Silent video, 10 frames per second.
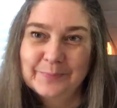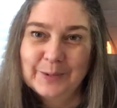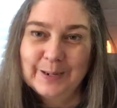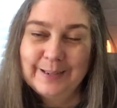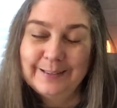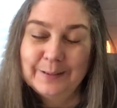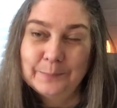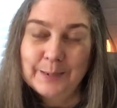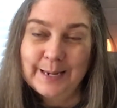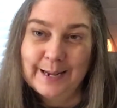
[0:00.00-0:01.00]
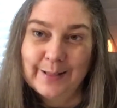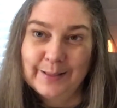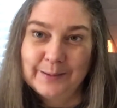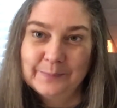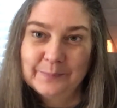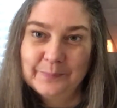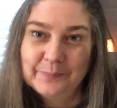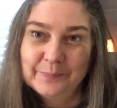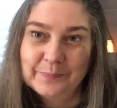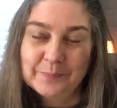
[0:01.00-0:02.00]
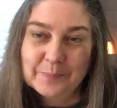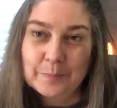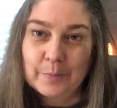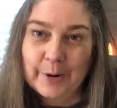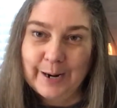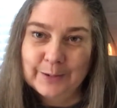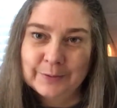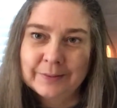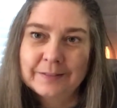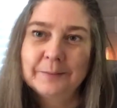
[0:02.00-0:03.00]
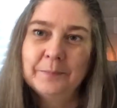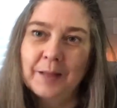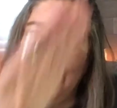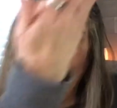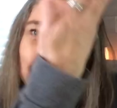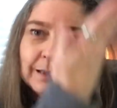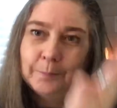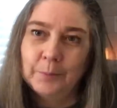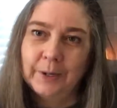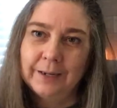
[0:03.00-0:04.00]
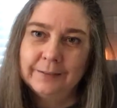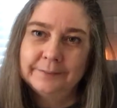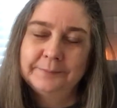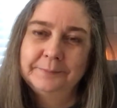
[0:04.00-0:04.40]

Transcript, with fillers: Right up my alley. Browns, I love brown.